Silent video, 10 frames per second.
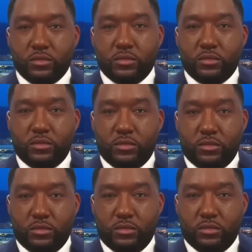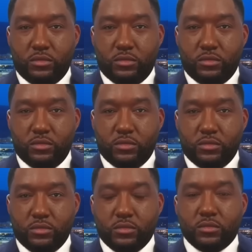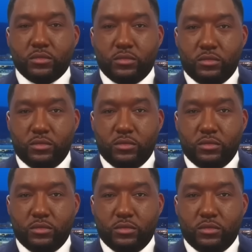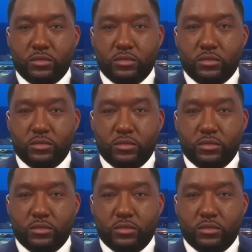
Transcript: The person shown says nothing.